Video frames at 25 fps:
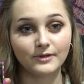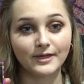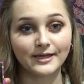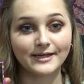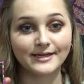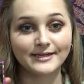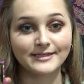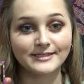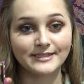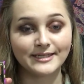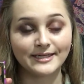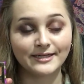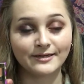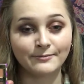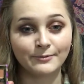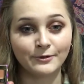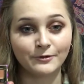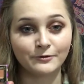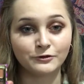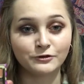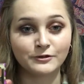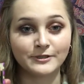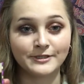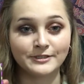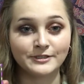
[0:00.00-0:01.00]
Like I said
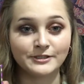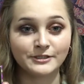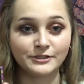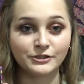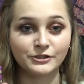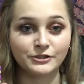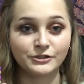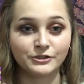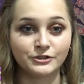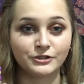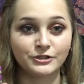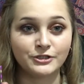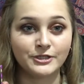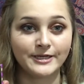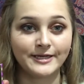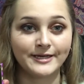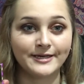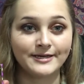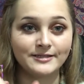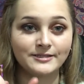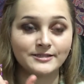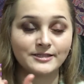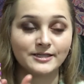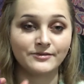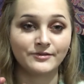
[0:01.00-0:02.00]
about transition
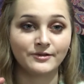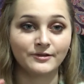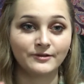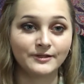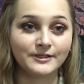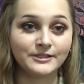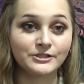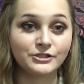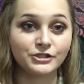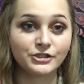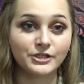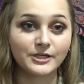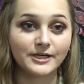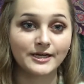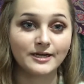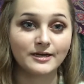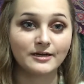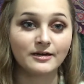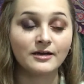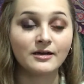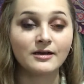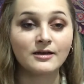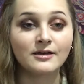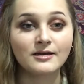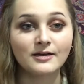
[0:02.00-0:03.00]
shades and the lid
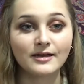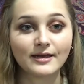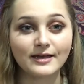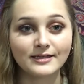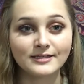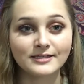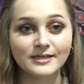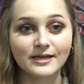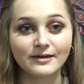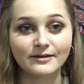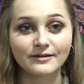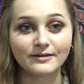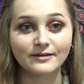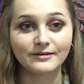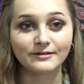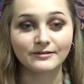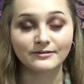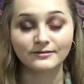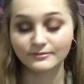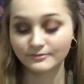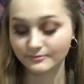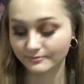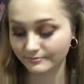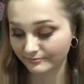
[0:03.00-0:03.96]
shade, it's kind